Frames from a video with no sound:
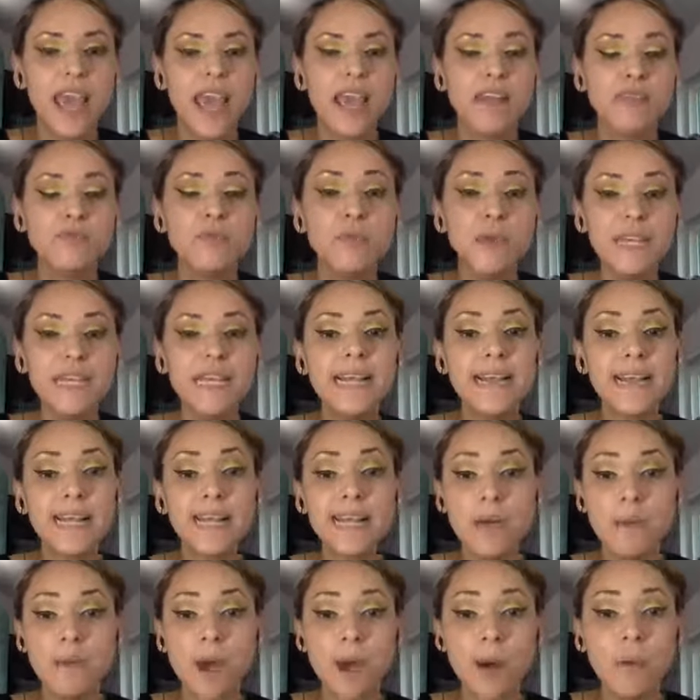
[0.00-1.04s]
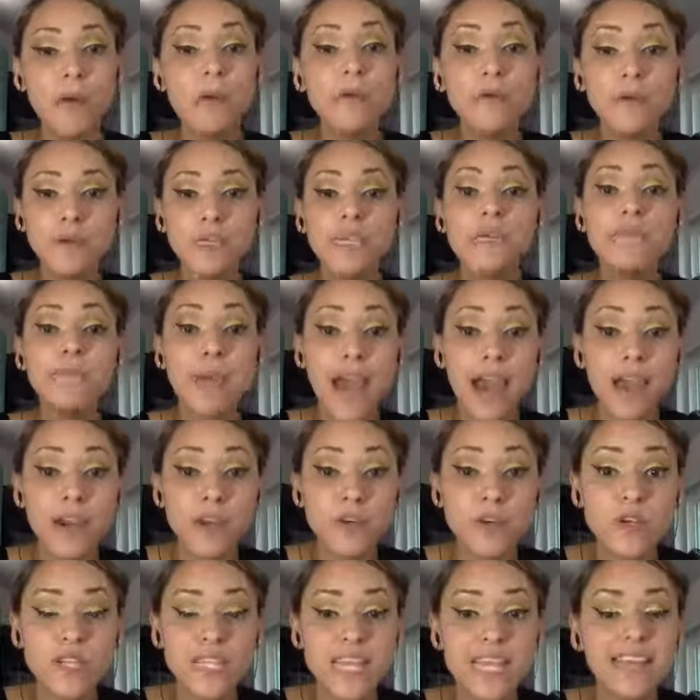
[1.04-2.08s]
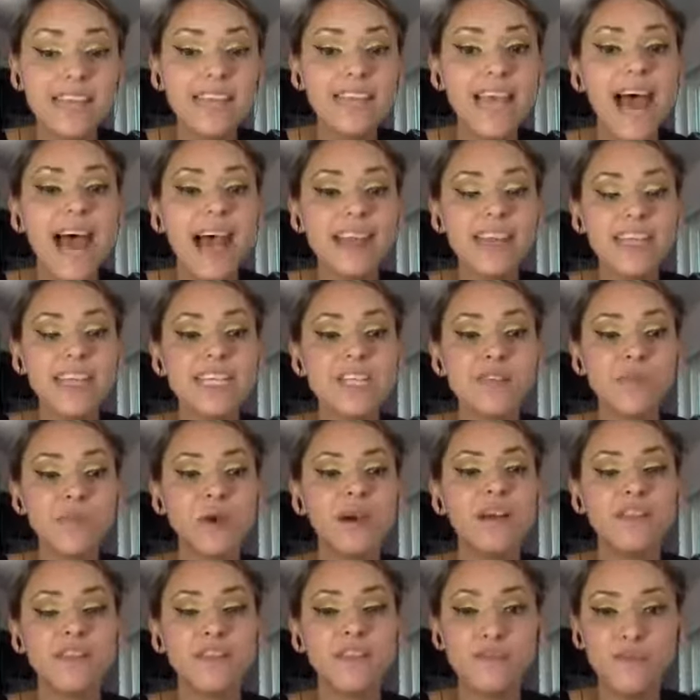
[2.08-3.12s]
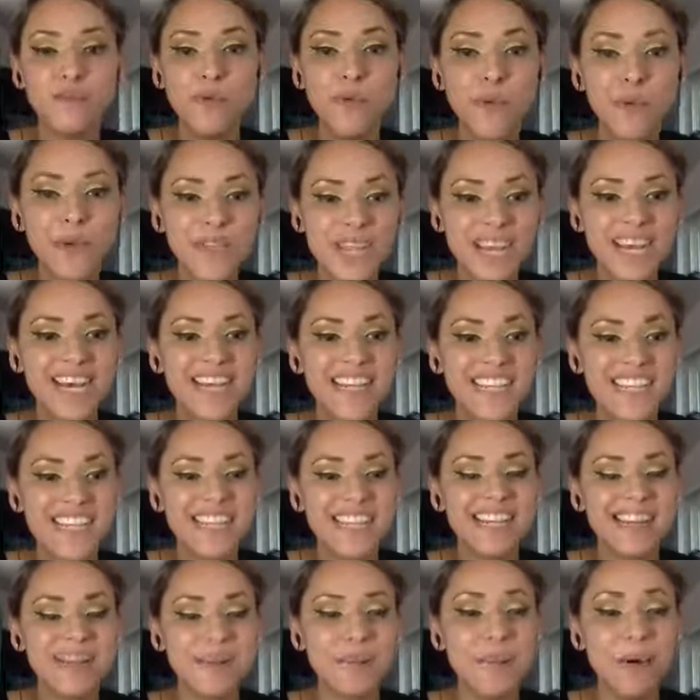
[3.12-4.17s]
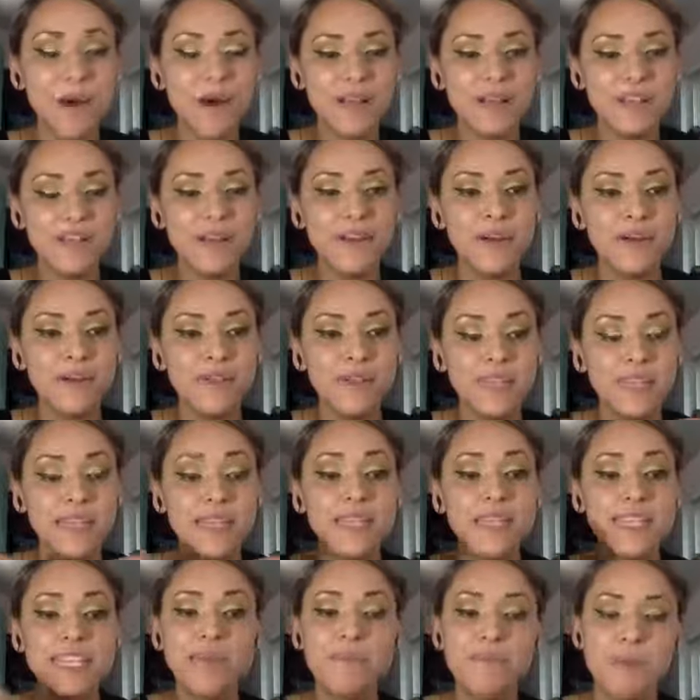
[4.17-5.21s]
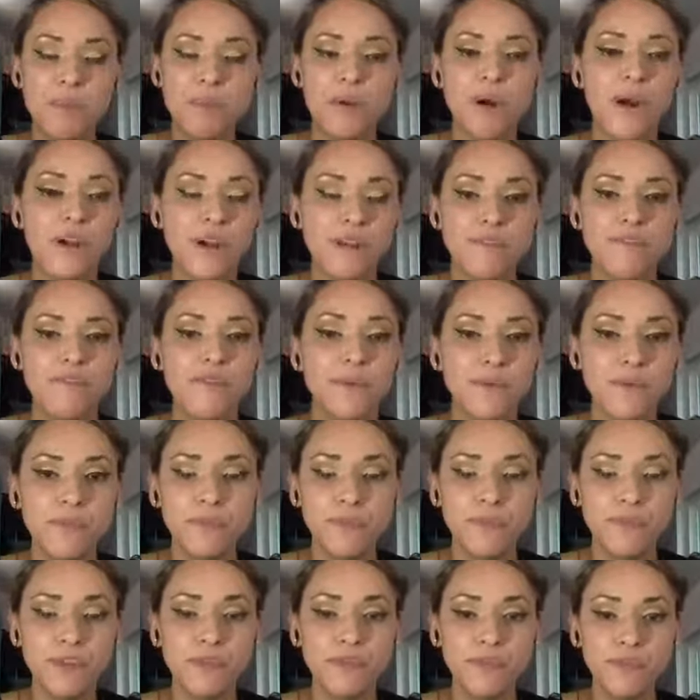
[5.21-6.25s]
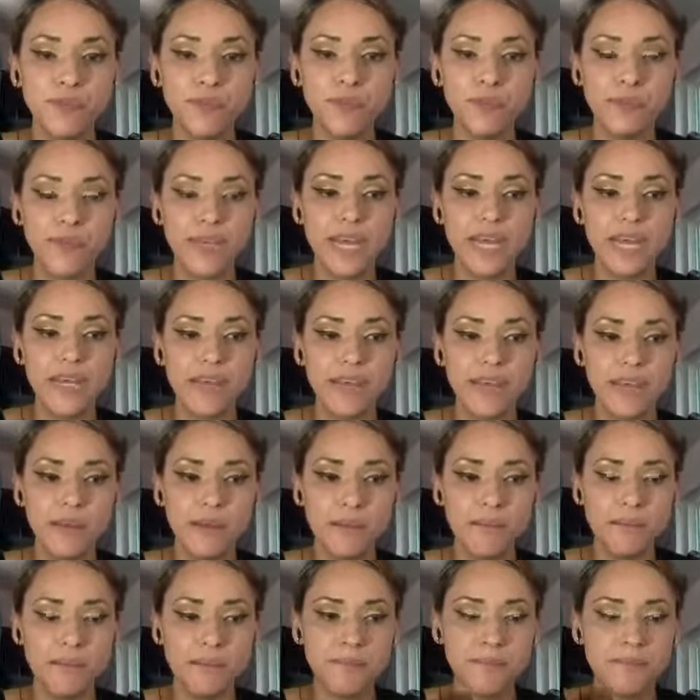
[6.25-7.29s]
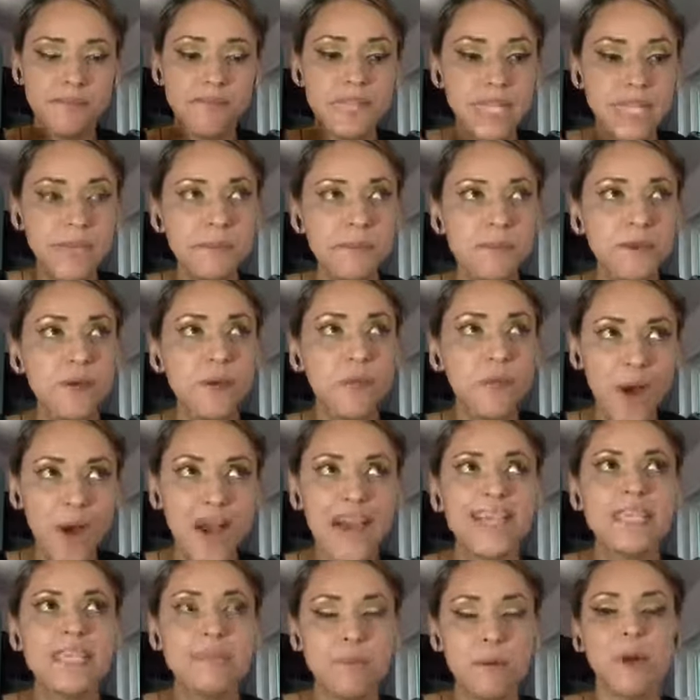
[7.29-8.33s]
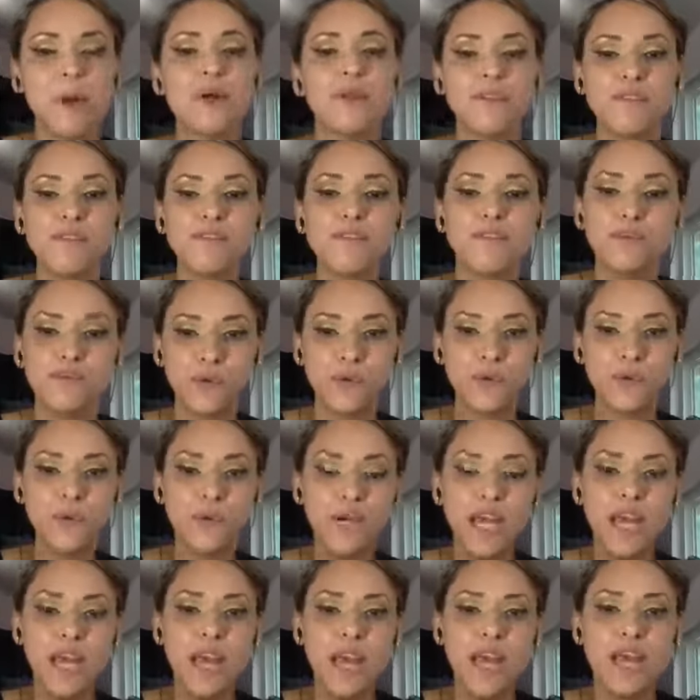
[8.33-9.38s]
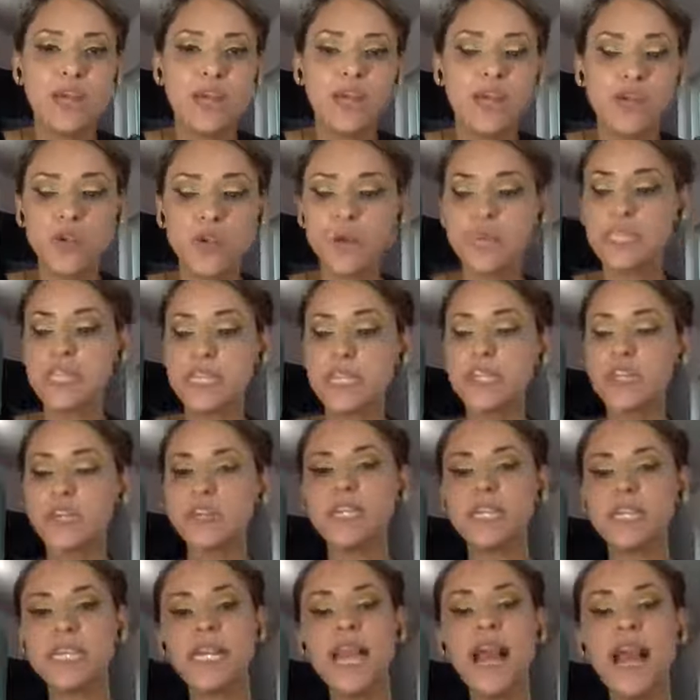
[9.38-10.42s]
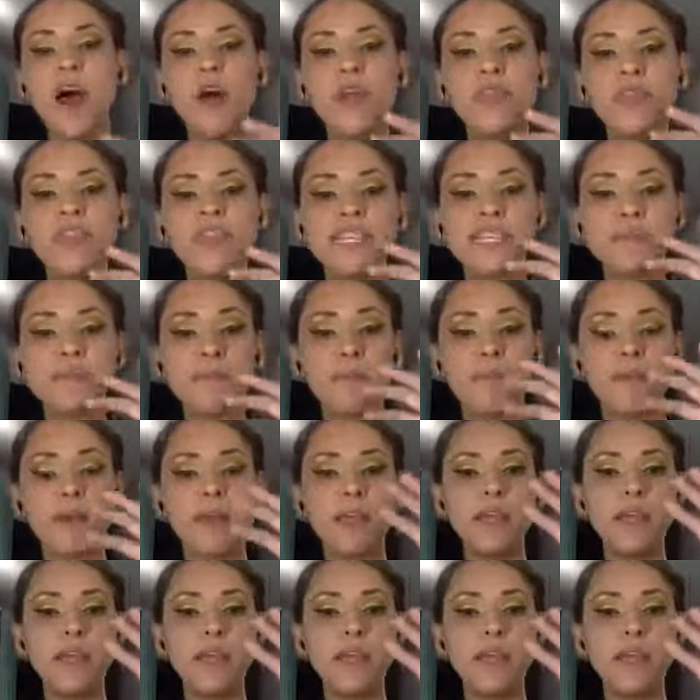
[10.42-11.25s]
and really think about what really matters. And that is what the fool does. Like like the deeper part of the fool, like the deeper wise part of the fool. So it's interesting how this